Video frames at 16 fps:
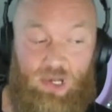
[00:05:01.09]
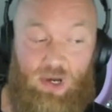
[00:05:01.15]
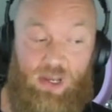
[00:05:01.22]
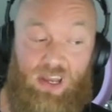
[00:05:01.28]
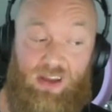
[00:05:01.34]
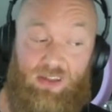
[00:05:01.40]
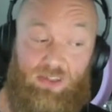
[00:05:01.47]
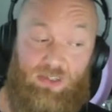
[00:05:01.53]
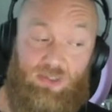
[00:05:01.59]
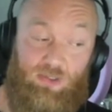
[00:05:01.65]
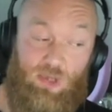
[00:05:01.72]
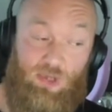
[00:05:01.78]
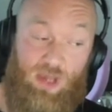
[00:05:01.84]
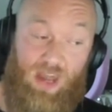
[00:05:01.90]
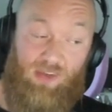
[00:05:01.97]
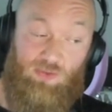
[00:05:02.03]
I look.
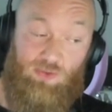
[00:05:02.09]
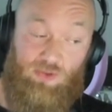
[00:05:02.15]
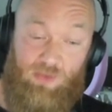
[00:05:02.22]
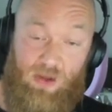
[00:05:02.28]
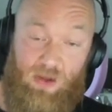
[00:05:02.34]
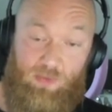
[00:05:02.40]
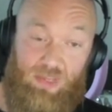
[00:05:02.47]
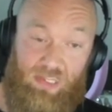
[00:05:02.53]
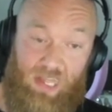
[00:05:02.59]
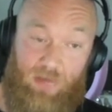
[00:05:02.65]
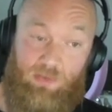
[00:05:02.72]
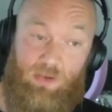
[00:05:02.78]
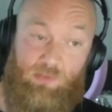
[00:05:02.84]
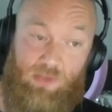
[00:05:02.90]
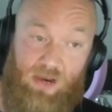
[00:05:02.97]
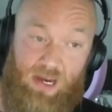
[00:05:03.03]
You're you're just window
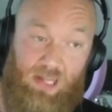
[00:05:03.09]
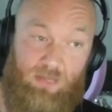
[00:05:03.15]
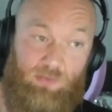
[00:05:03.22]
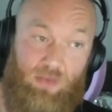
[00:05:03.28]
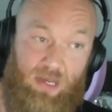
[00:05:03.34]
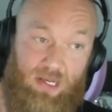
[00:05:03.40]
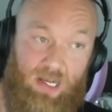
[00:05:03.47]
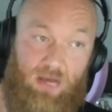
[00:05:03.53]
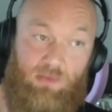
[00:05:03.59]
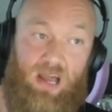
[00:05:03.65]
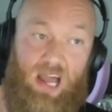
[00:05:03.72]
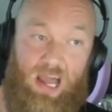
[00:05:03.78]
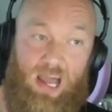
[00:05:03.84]
shopping. Okay, you're just looking.